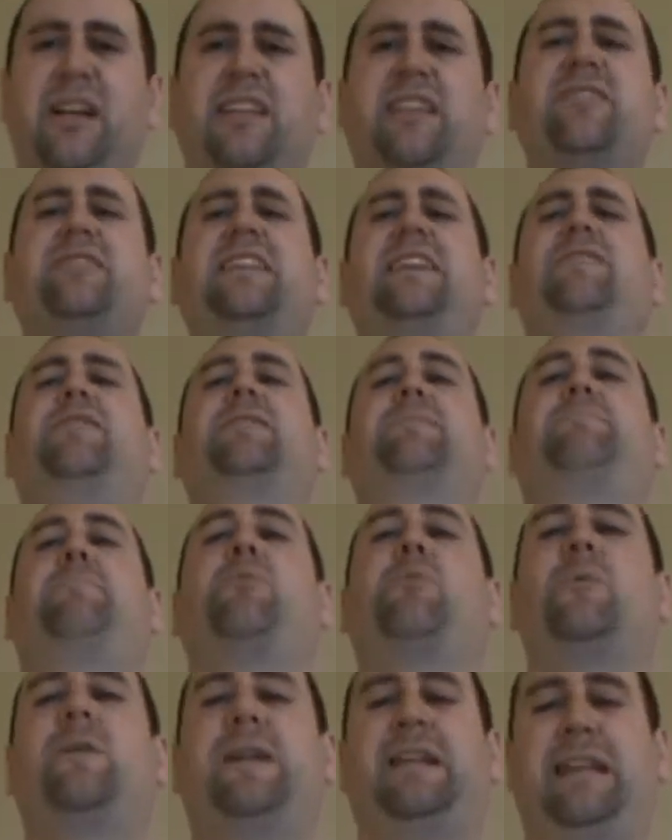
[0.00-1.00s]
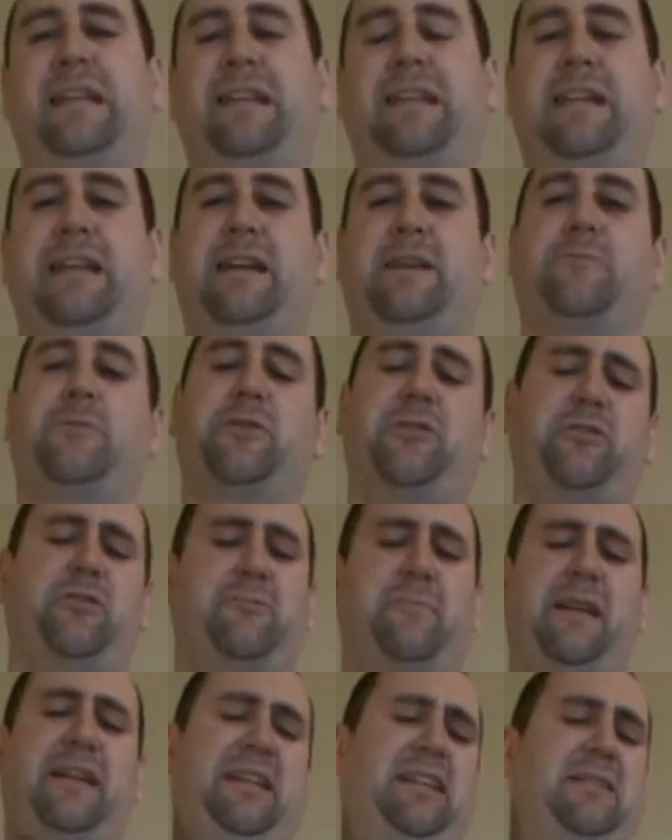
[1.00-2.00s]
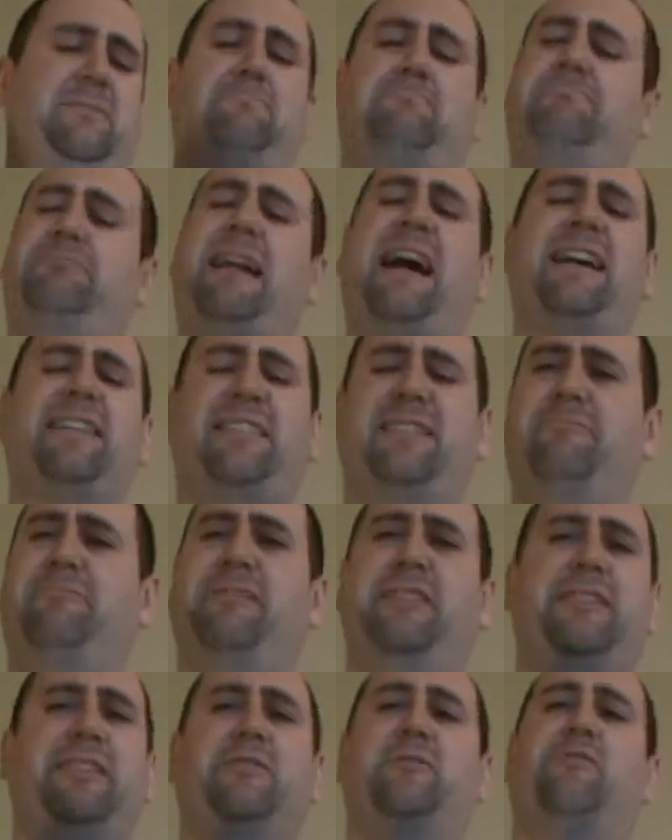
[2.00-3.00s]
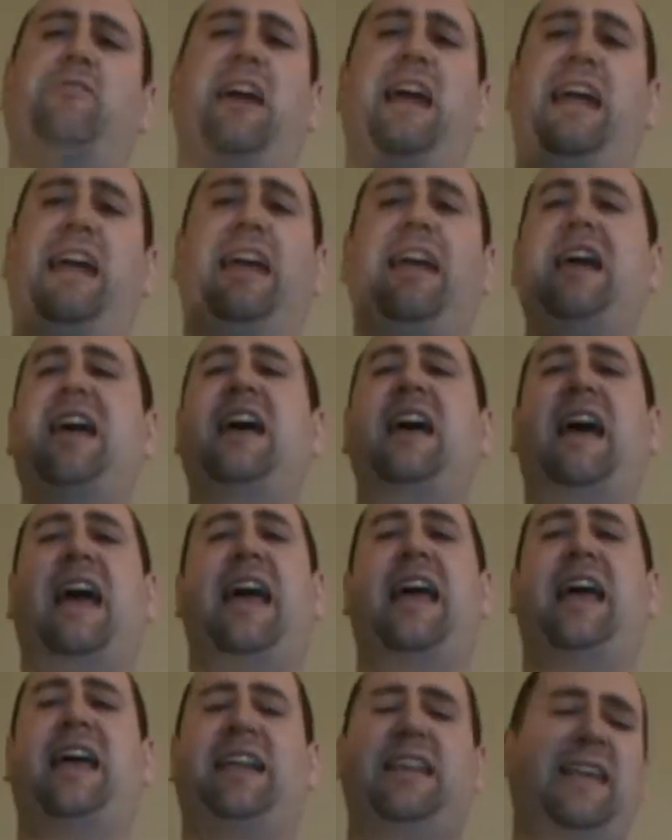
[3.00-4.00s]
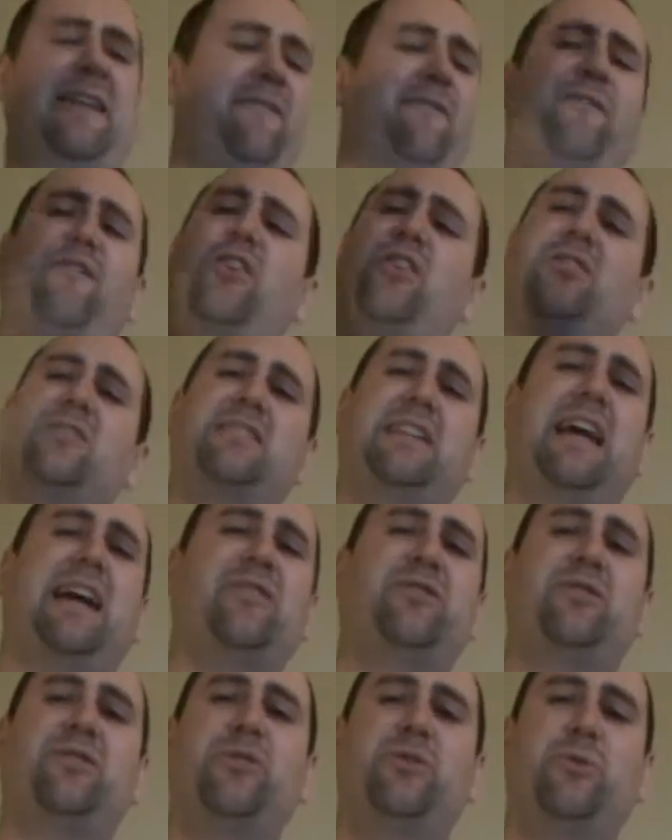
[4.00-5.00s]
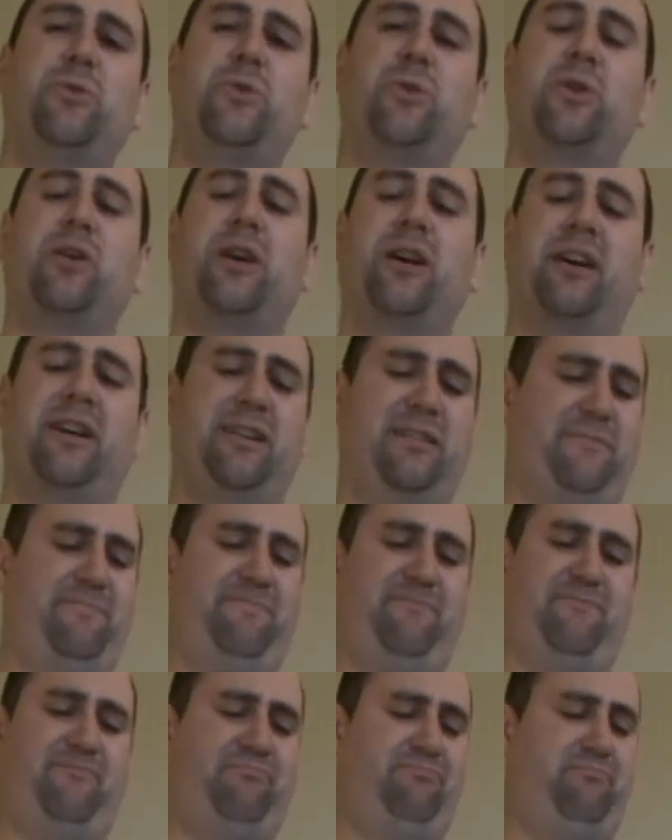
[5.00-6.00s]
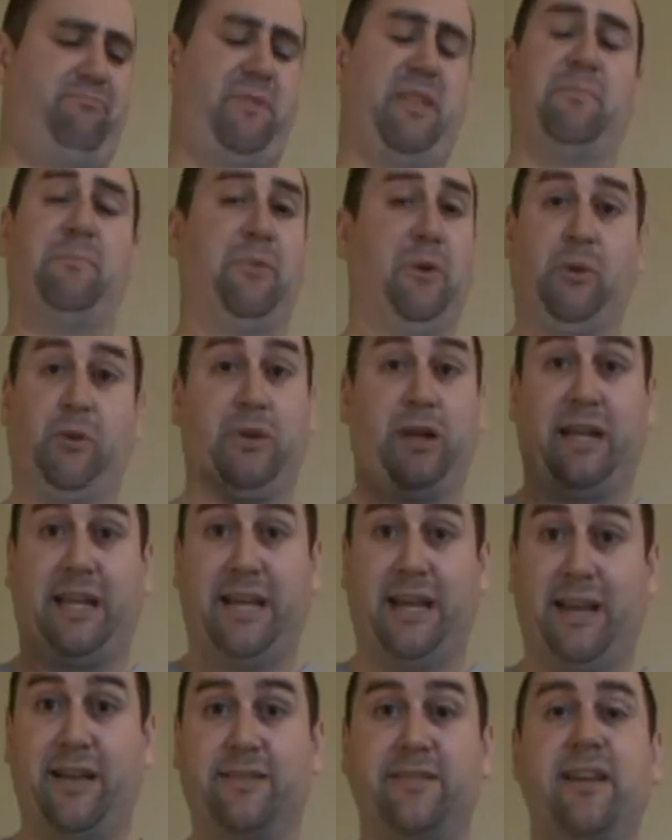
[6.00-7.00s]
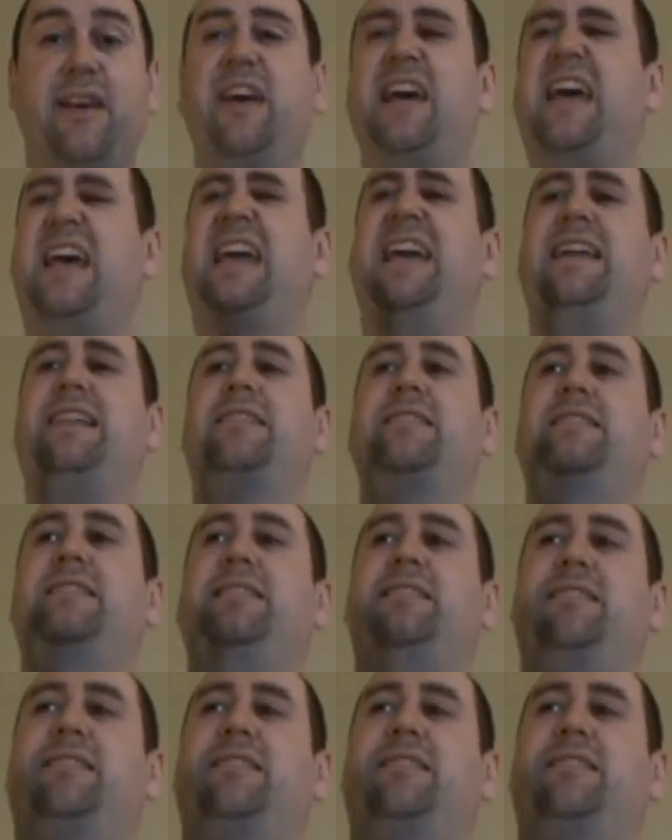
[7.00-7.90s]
There's even a point in here where Superman gets blasted with this ray and he falls down to the moon, I guess, and